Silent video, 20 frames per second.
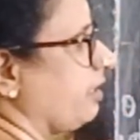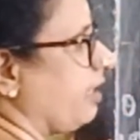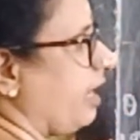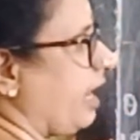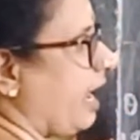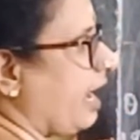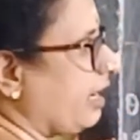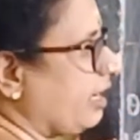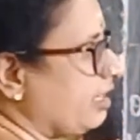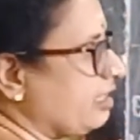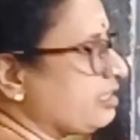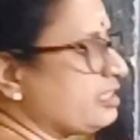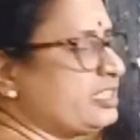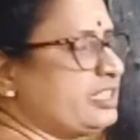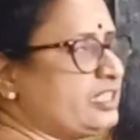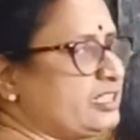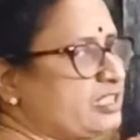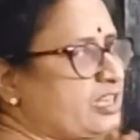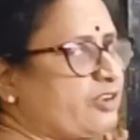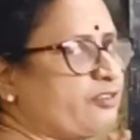angle
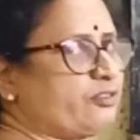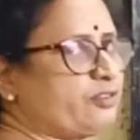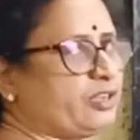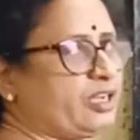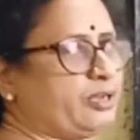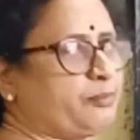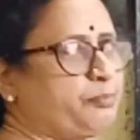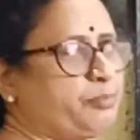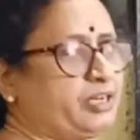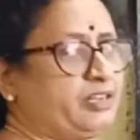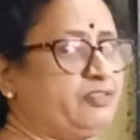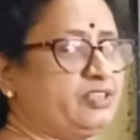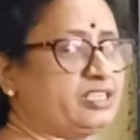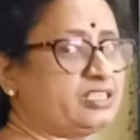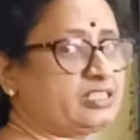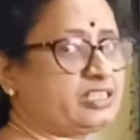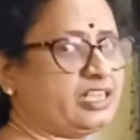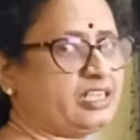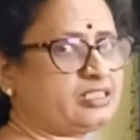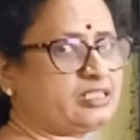theta.
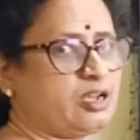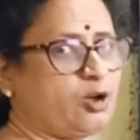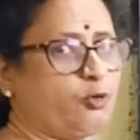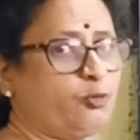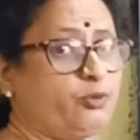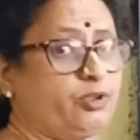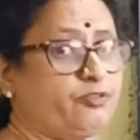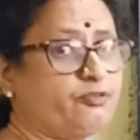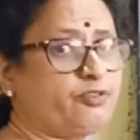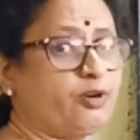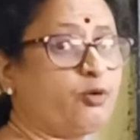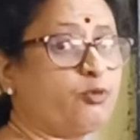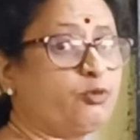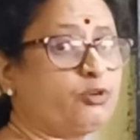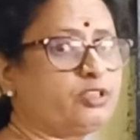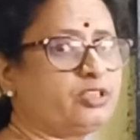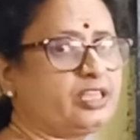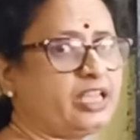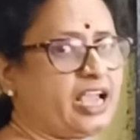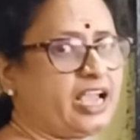Previous case, how we
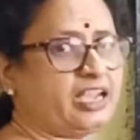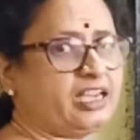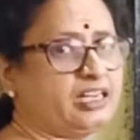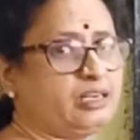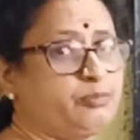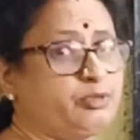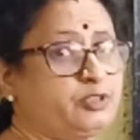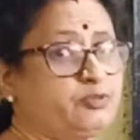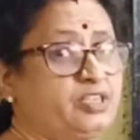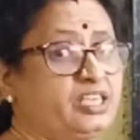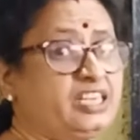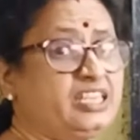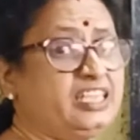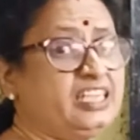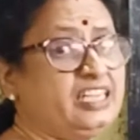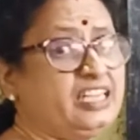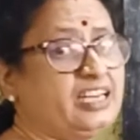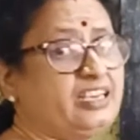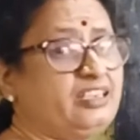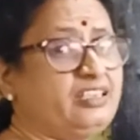found the angle between
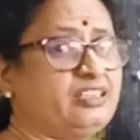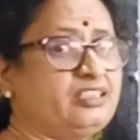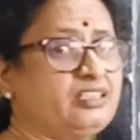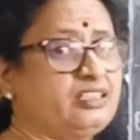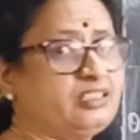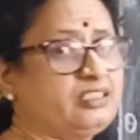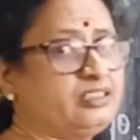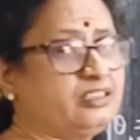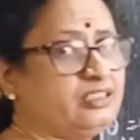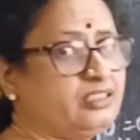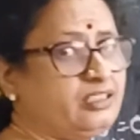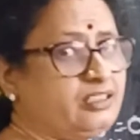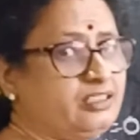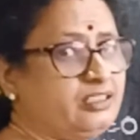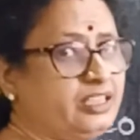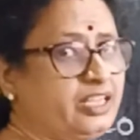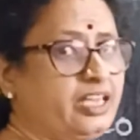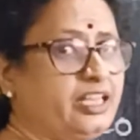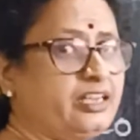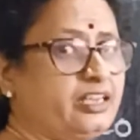E and
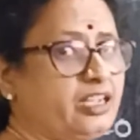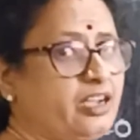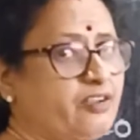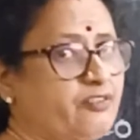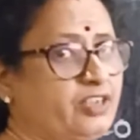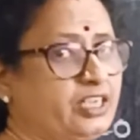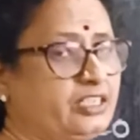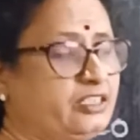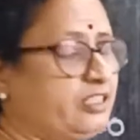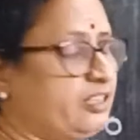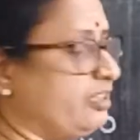the area vector